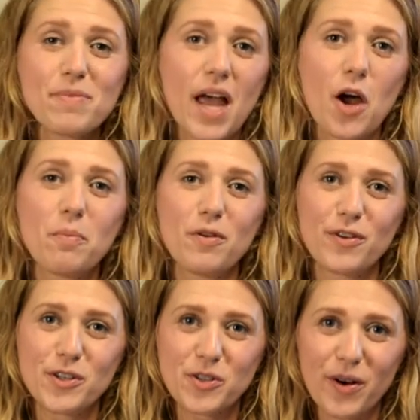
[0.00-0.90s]
I hope you've
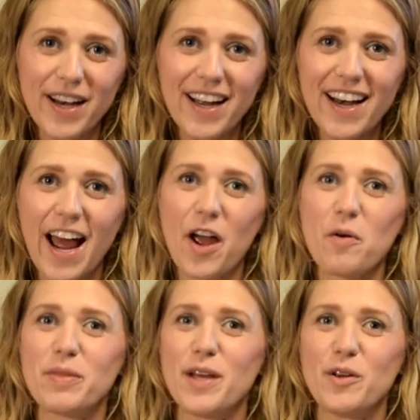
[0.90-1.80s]
enjoyed it. I
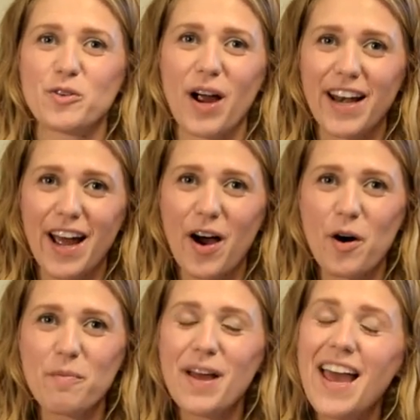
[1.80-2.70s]
hope that you tried it at
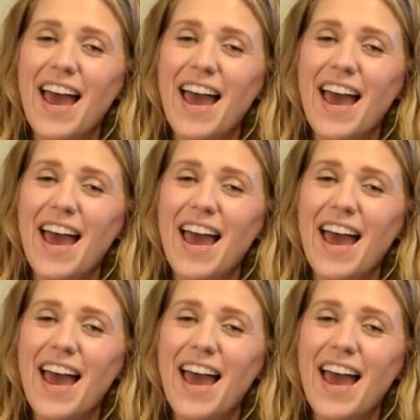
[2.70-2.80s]
home,